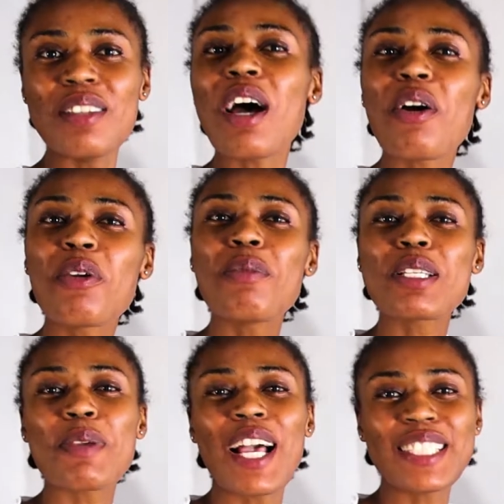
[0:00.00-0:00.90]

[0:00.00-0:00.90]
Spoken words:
Now you must be